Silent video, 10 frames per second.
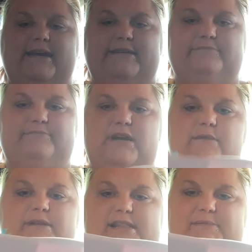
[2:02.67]
it
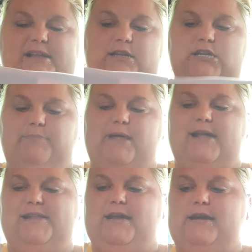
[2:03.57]
it smells like cheap
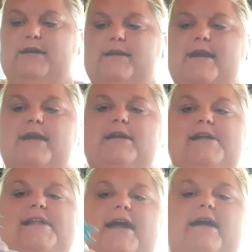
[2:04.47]
plastic. It
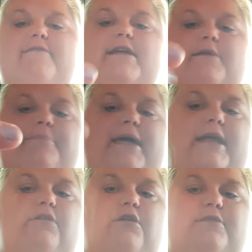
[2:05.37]
does have an
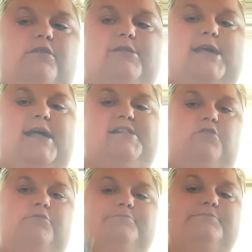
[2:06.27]
airplane on the little tassel.